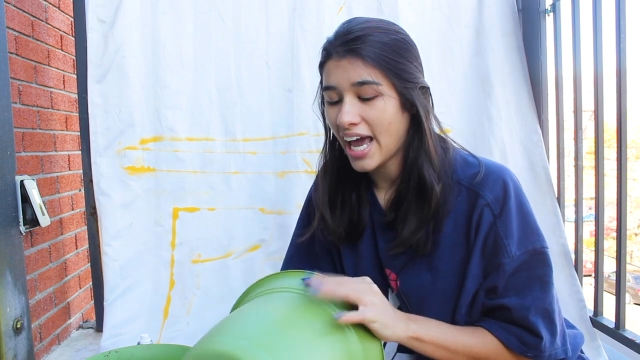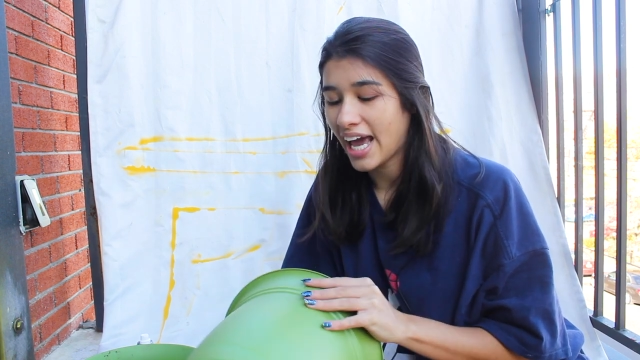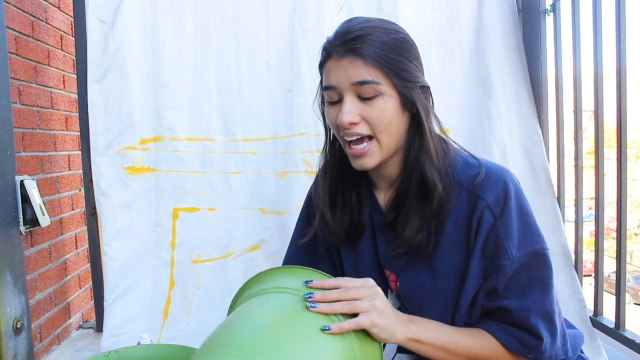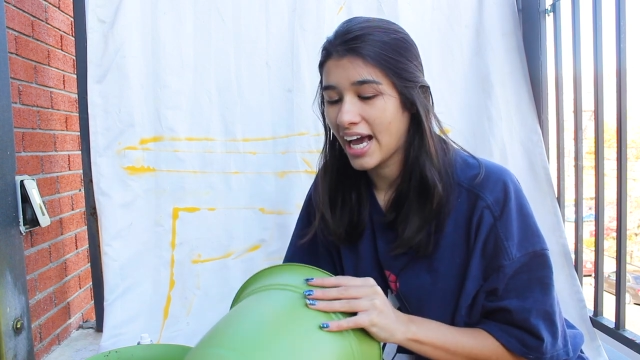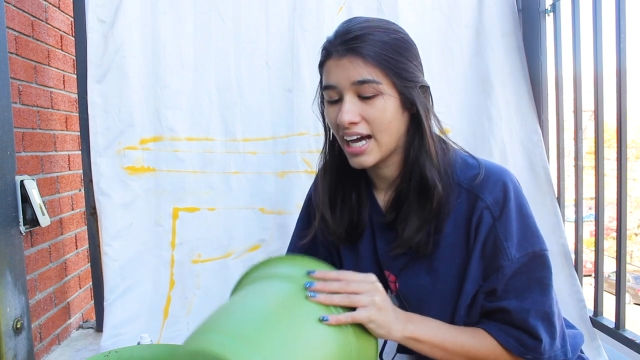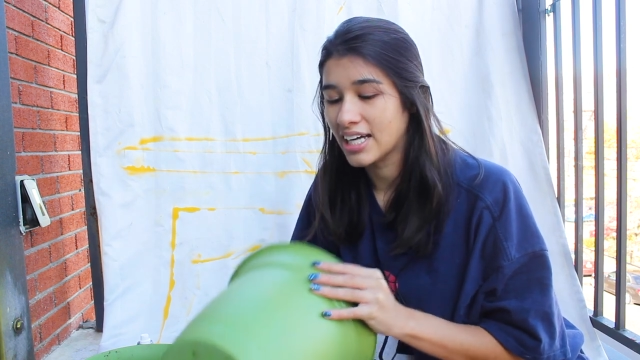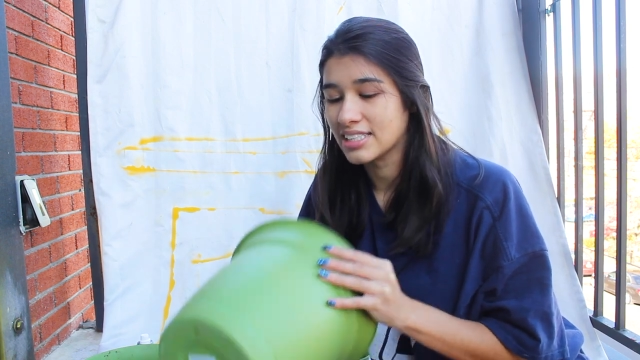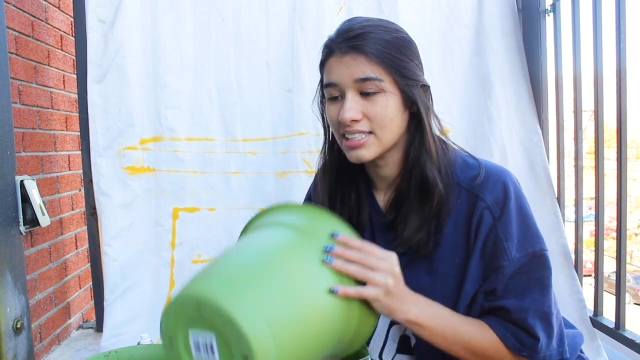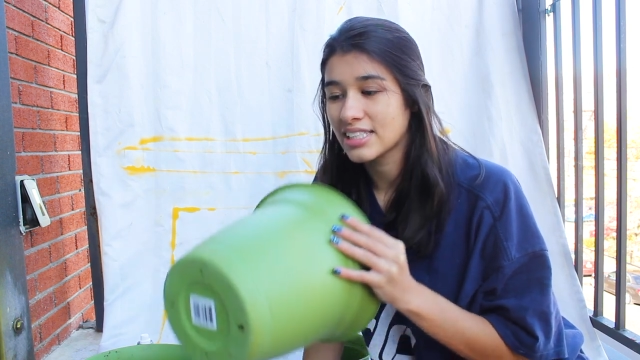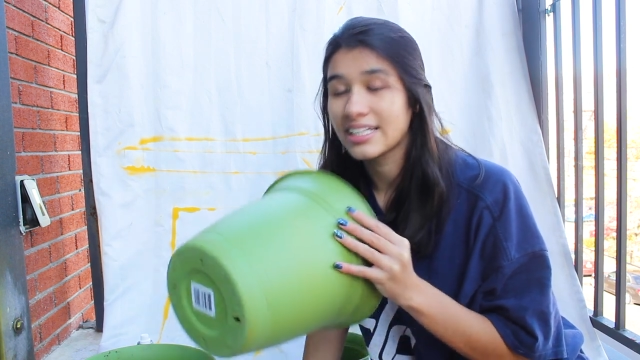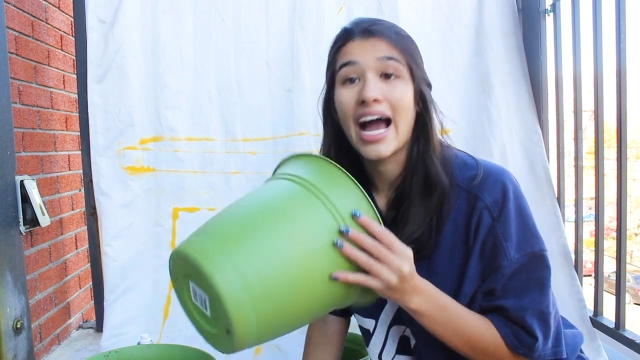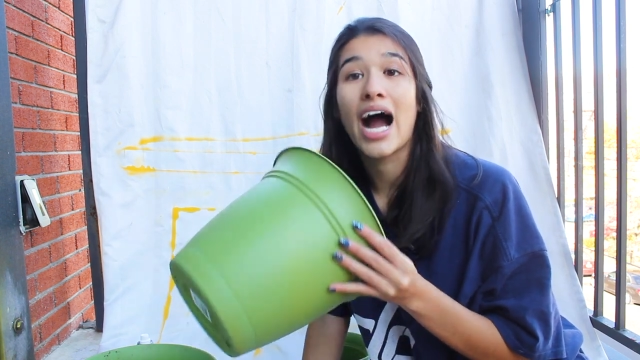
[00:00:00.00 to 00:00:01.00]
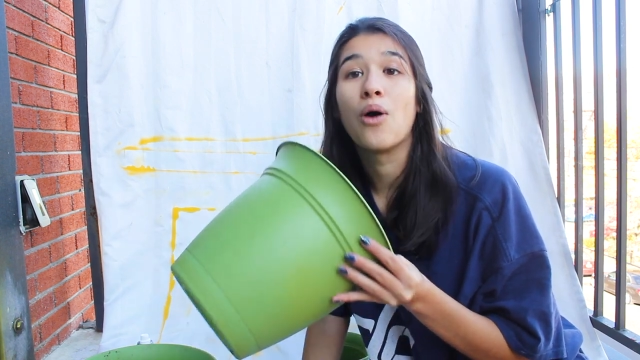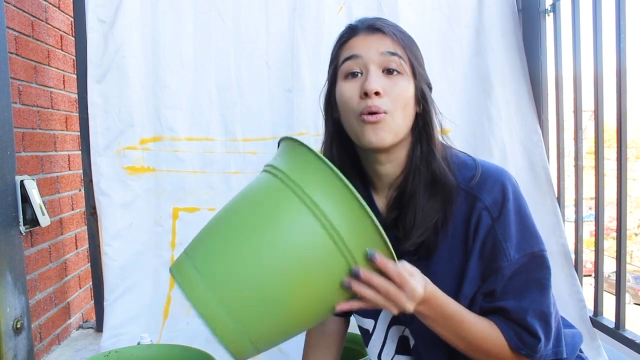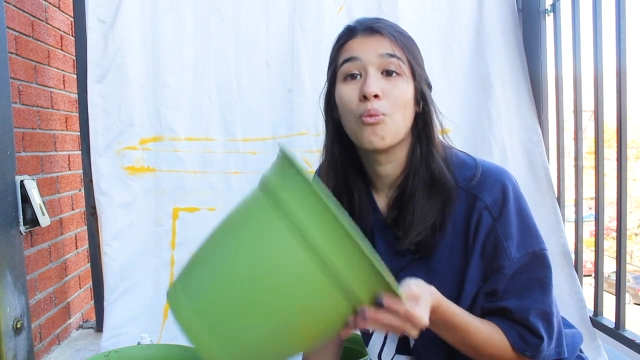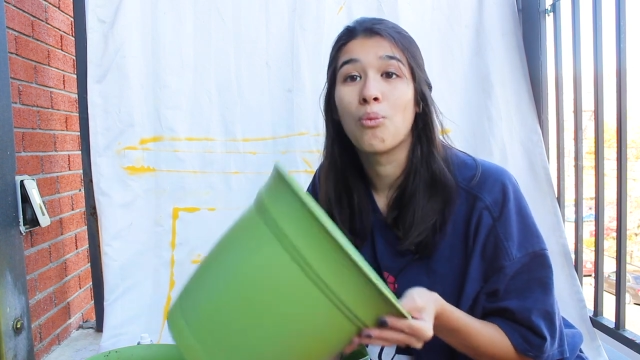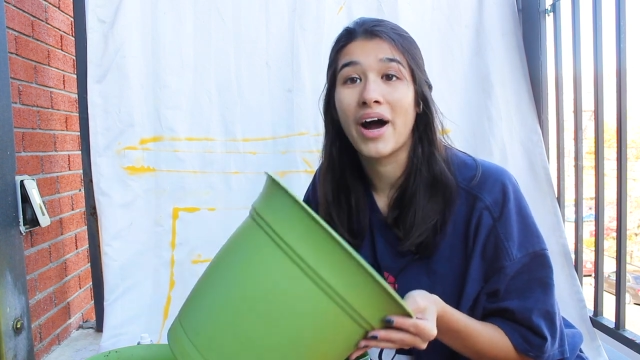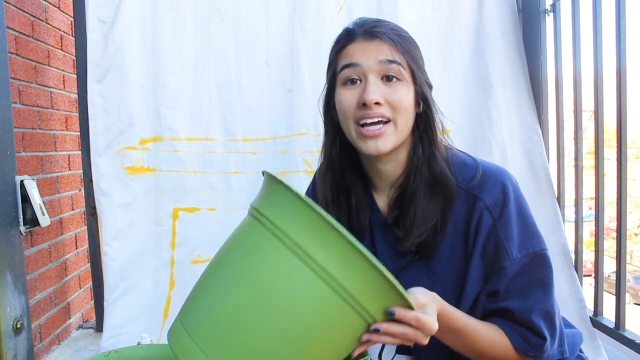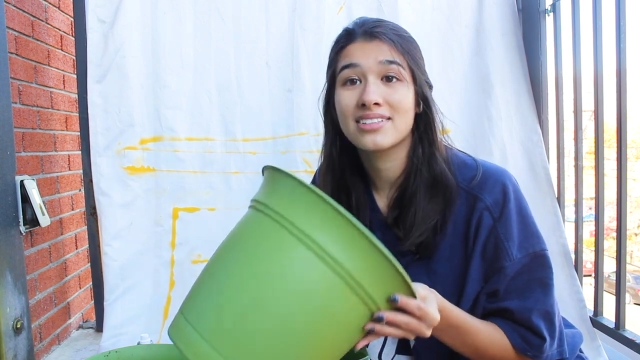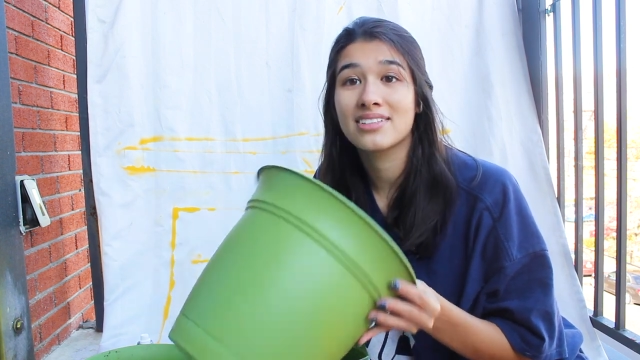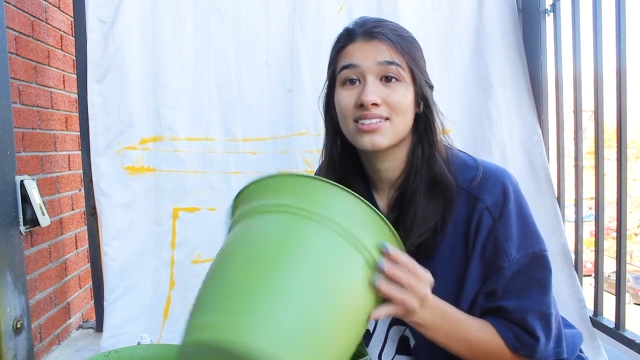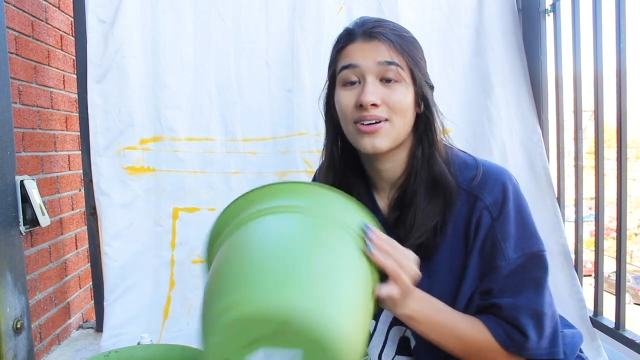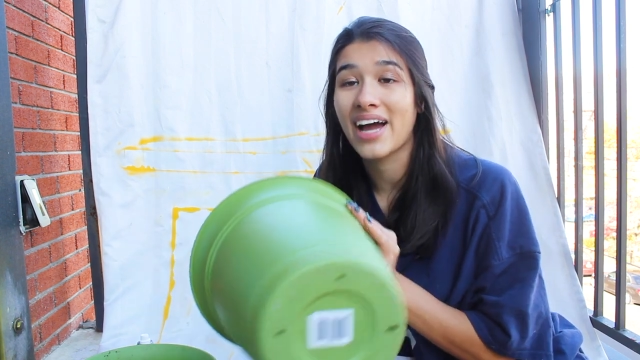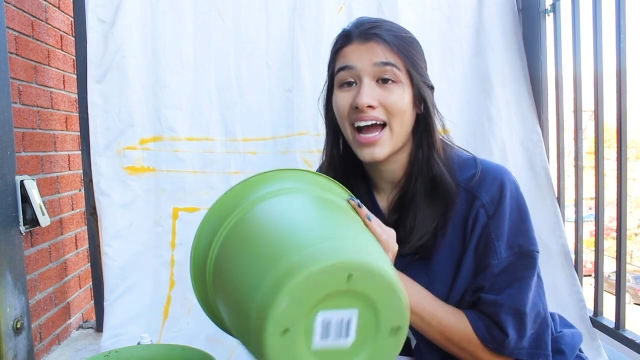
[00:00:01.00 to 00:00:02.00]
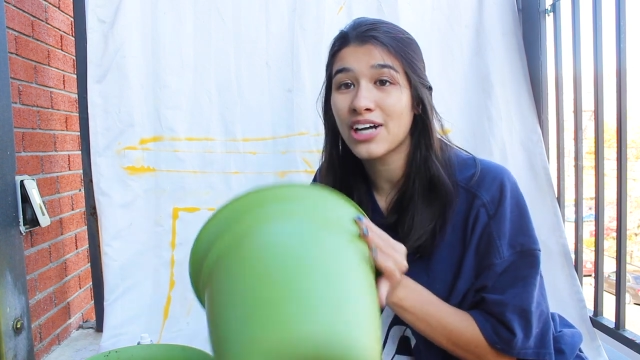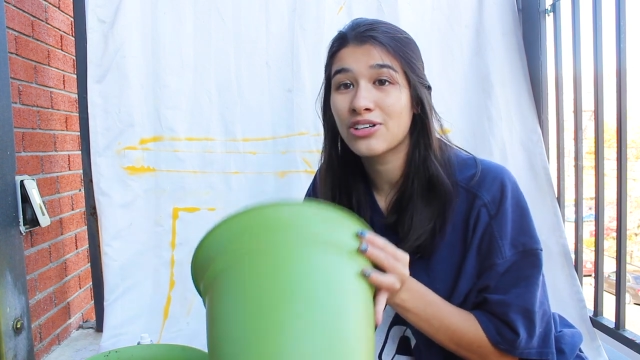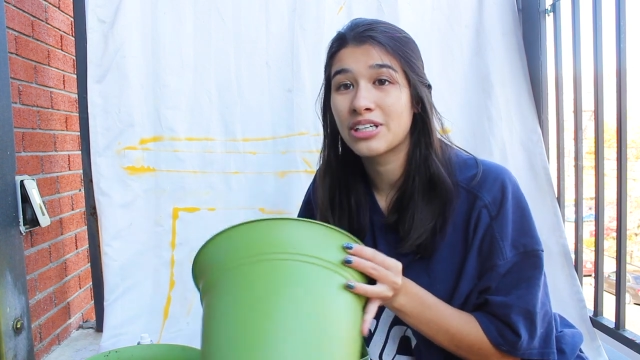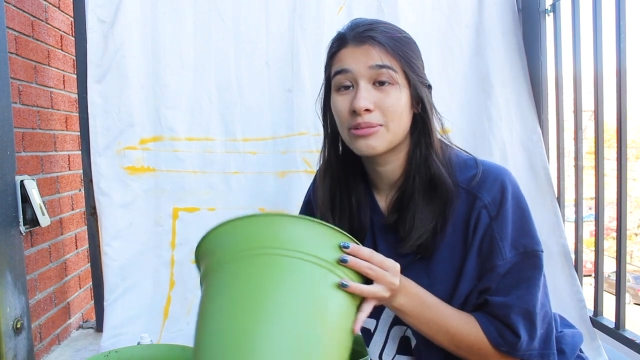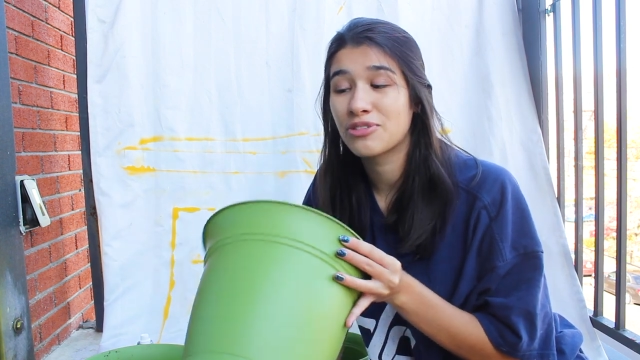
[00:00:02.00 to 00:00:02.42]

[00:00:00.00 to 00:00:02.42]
and now white. So I had green